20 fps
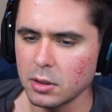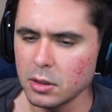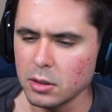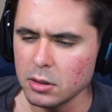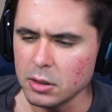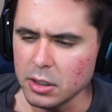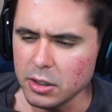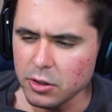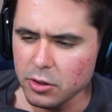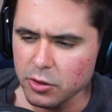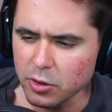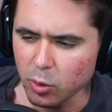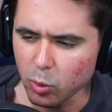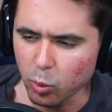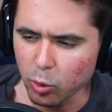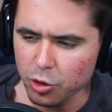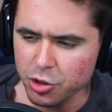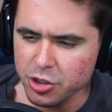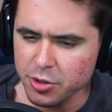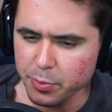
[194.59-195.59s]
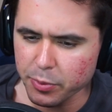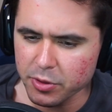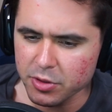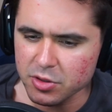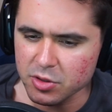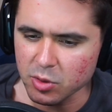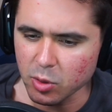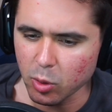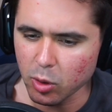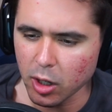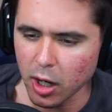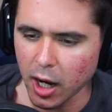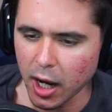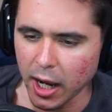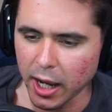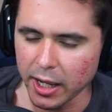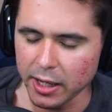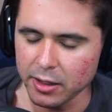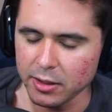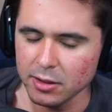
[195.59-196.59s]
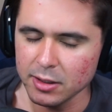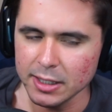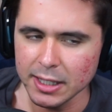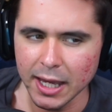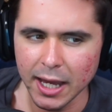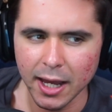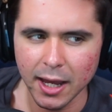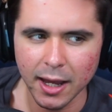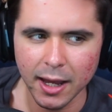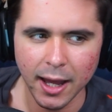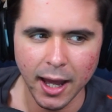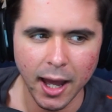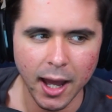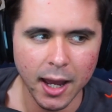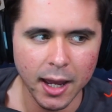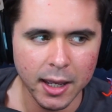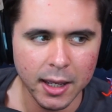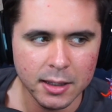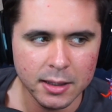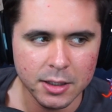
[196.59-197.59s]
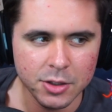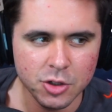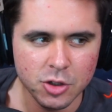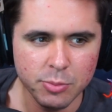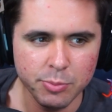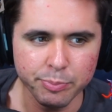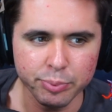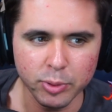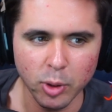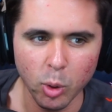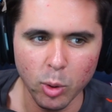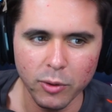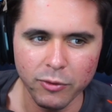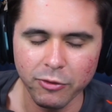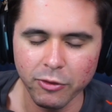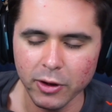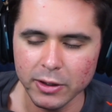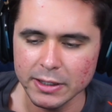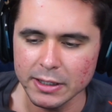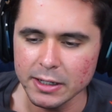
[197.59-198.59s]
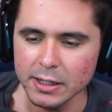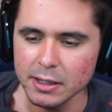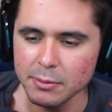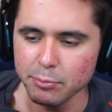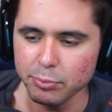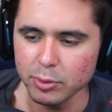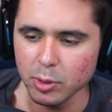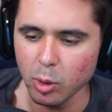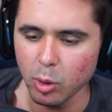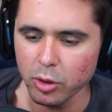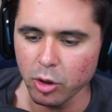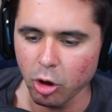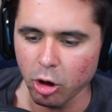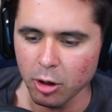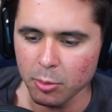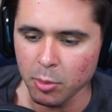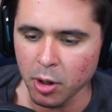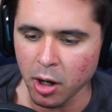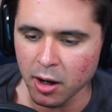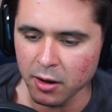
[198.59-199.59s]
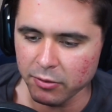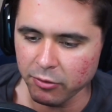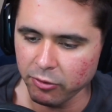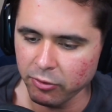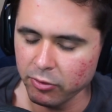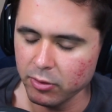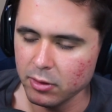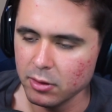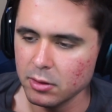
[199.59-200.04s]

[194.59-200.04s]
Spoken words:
Neither the worshippers nor I. Yeah, I. Didn't you blow a didn't he blow an arm off?